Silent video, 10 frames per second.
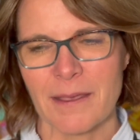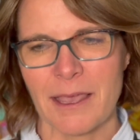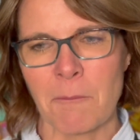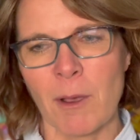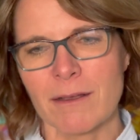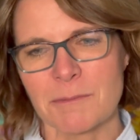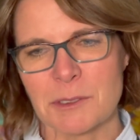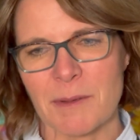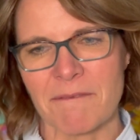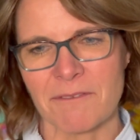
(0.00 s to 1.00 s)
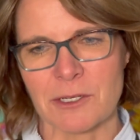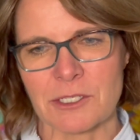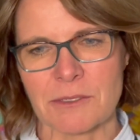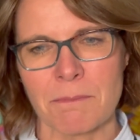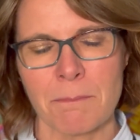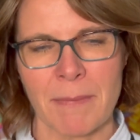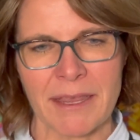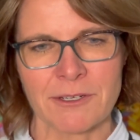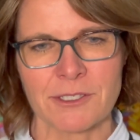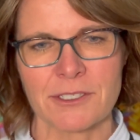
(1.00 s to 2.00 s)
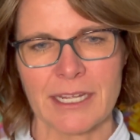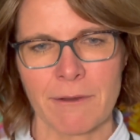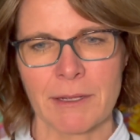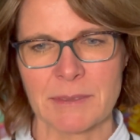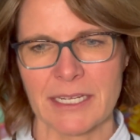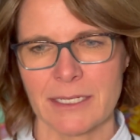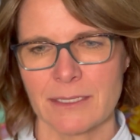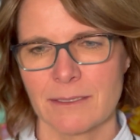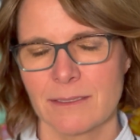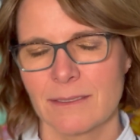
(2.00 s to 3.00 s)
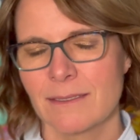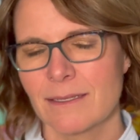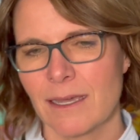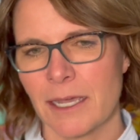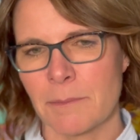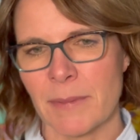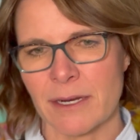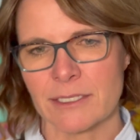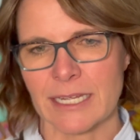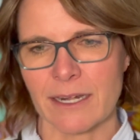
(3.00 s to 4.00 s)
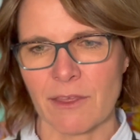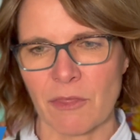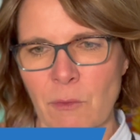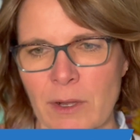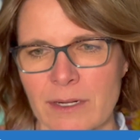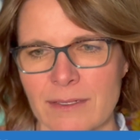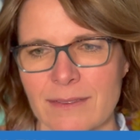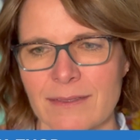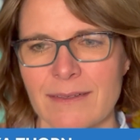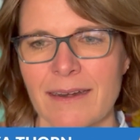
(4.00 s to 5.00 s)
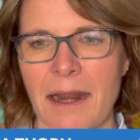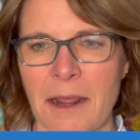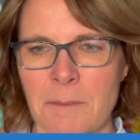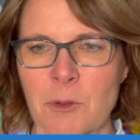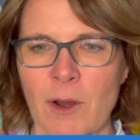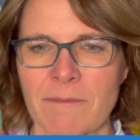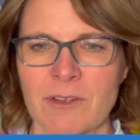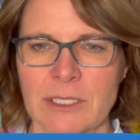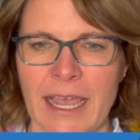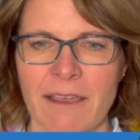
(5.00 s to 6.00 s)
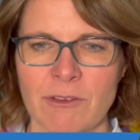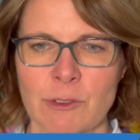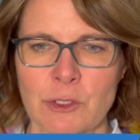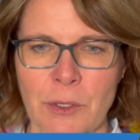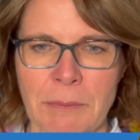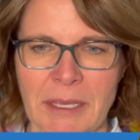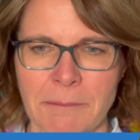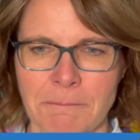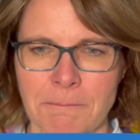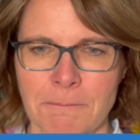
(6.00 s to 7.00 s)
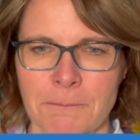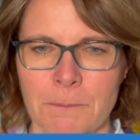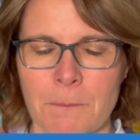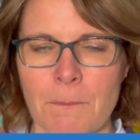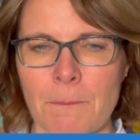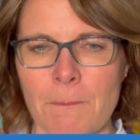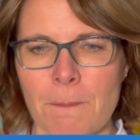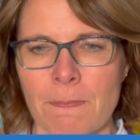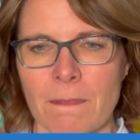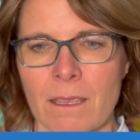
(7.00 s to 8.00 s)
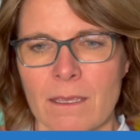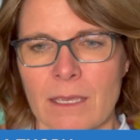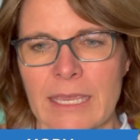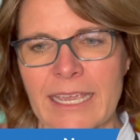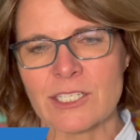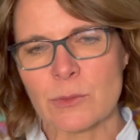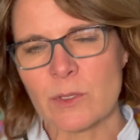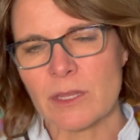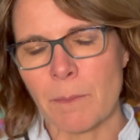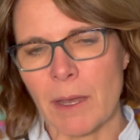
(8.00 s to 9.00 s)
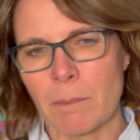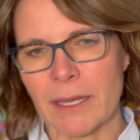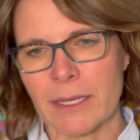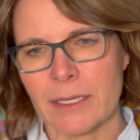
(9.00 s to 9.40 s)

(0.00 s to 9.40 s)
and welcome to my first Mayor's Town Update. I am Mayor Tanya Thorn, and I am grateful to have you join me. Engaging with the public